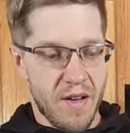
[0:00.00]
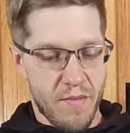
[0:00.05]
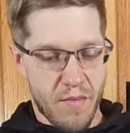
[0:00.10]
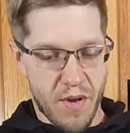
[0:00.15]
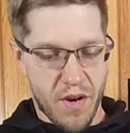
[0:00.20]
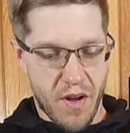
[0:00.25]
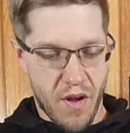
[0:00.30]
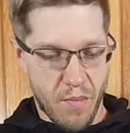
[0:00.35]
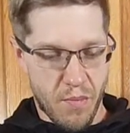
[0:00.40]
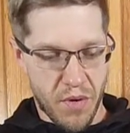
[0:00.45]

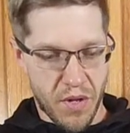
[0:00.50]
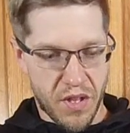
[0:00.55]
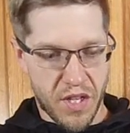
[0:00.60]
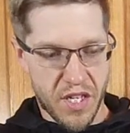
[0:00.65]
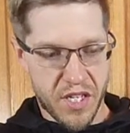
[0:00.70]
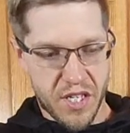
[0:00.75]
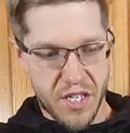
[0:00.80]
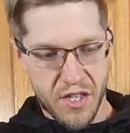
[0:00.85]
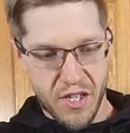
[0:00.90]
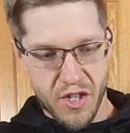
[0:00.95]
But I'll put
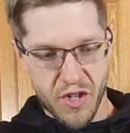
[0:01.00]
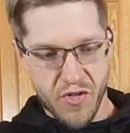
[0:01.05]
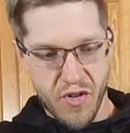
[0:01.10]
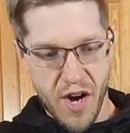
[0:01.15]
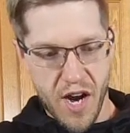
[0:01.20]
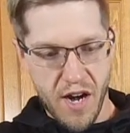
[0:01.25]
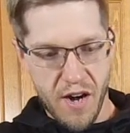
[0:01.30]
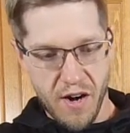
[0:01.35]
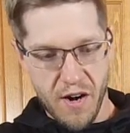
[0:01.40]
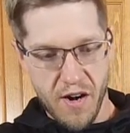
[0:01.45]
this in the
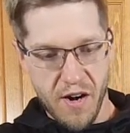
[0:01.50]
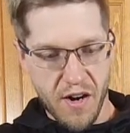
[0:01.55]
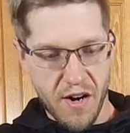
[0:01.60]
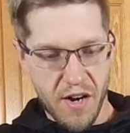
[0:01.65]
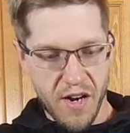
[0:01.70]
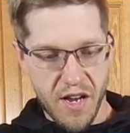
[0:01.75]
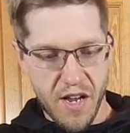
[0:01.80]
strainer,